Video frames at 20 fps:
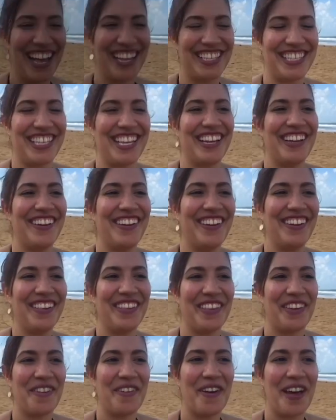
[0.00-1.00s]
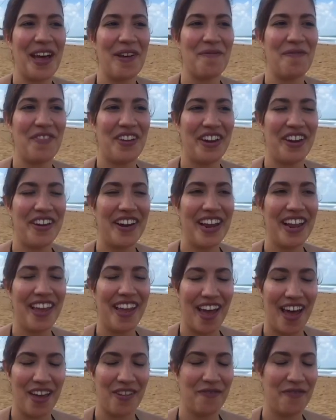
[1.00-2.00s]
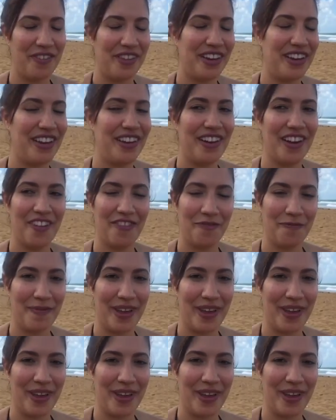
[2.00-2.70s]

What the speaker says: So although I'm very confident of